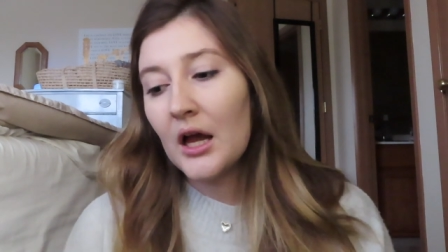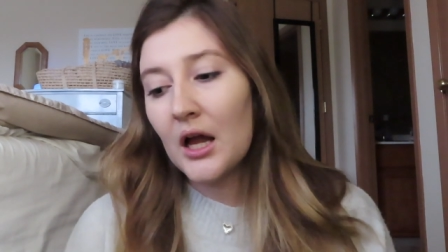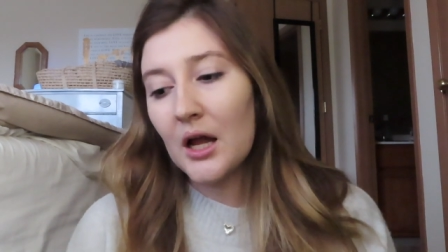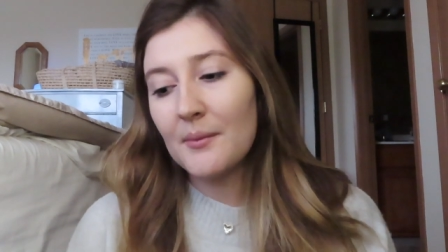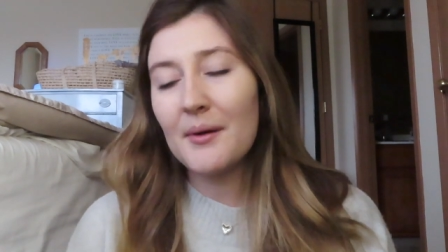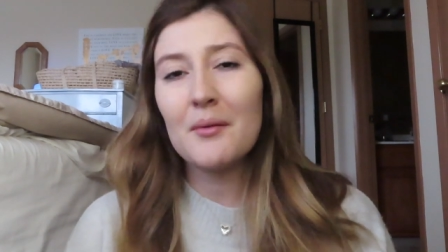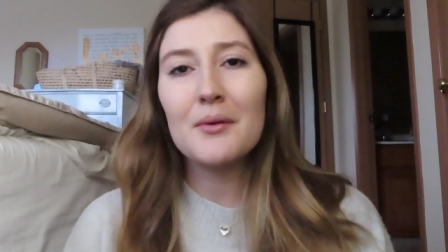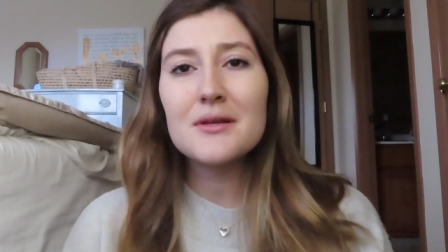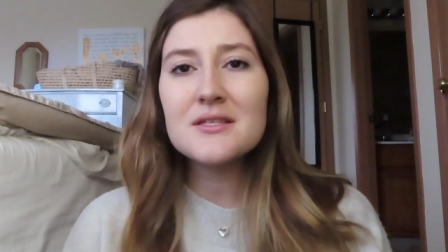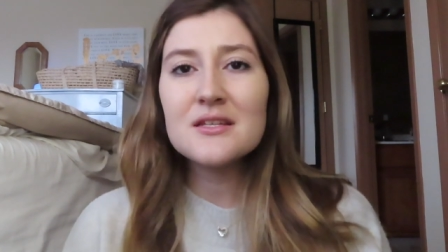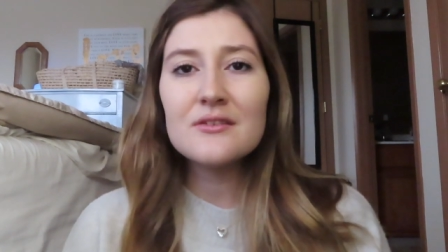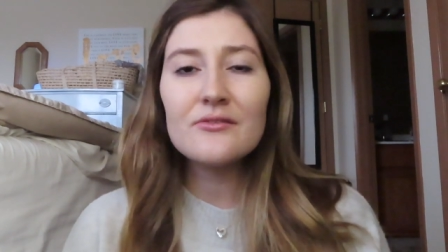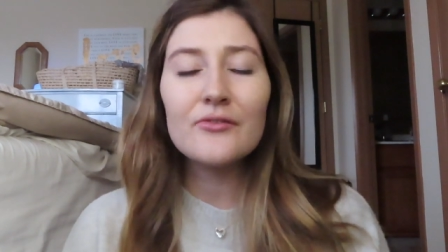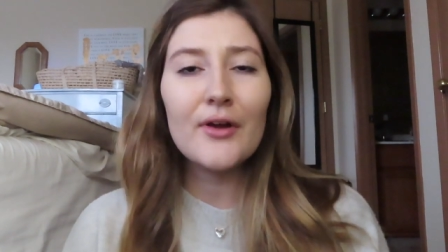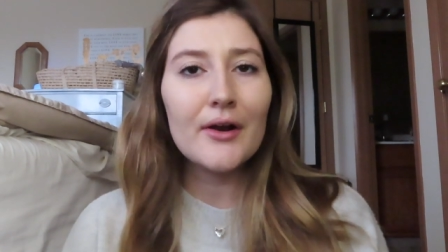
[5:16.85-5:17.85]
Um, I
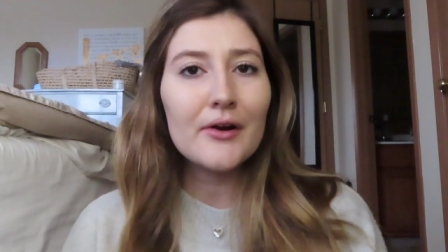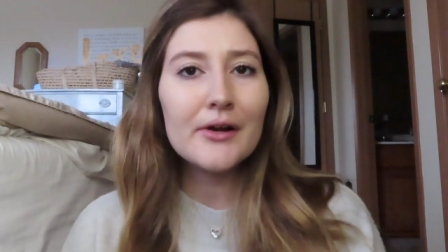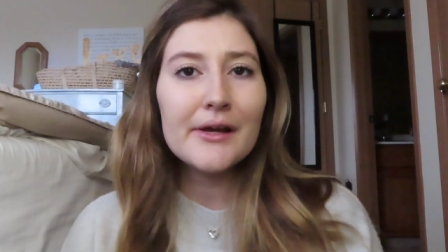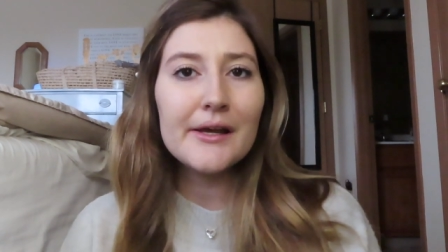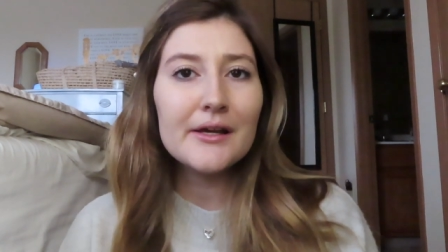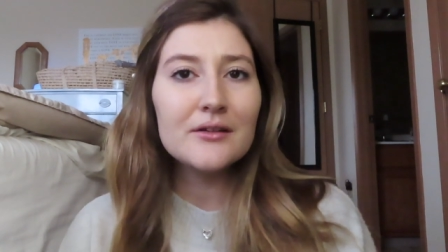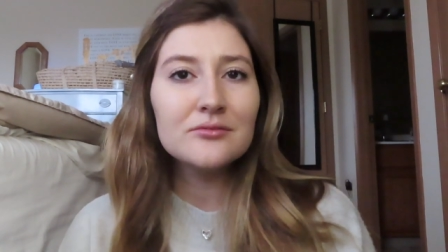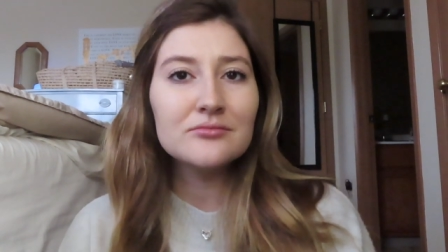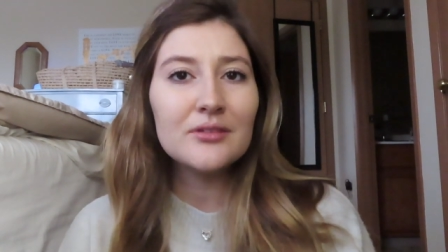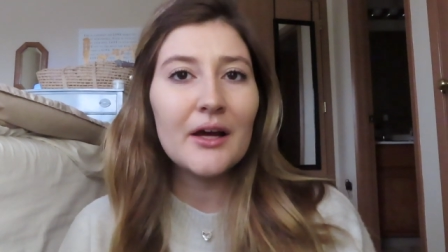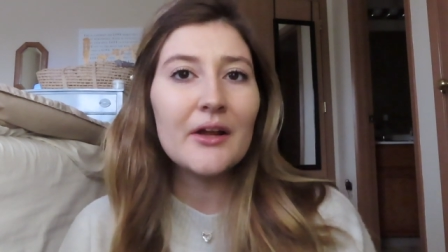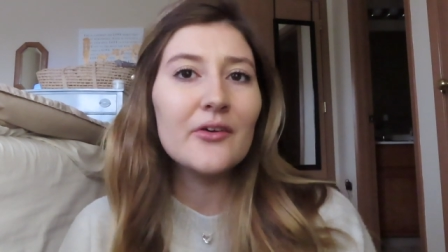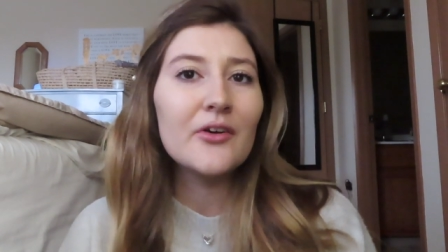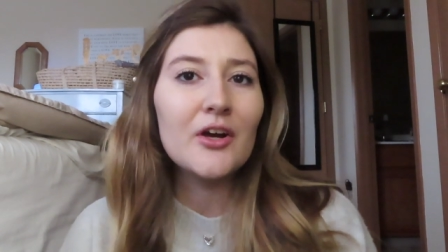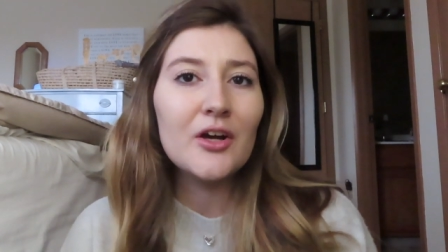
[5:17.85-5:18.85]
wasn't very,
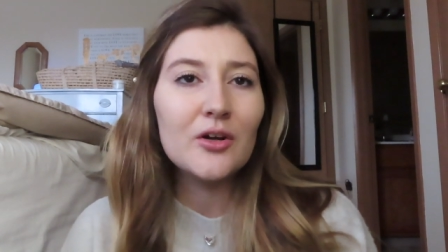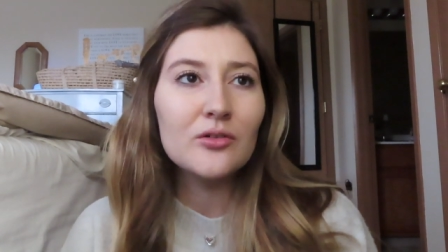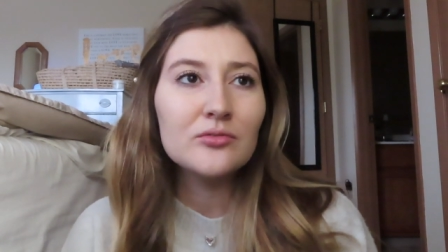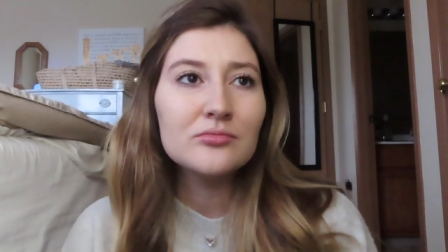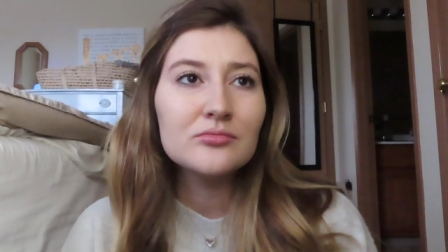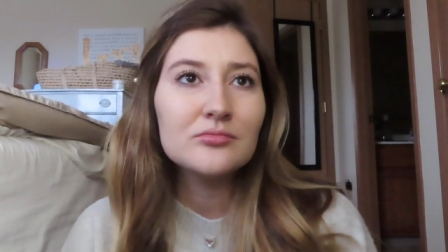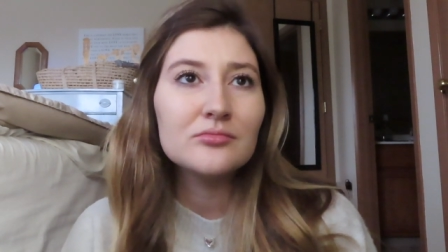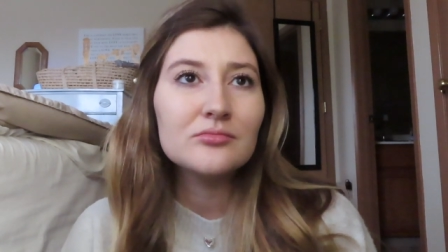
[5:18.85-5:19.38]
I don't know,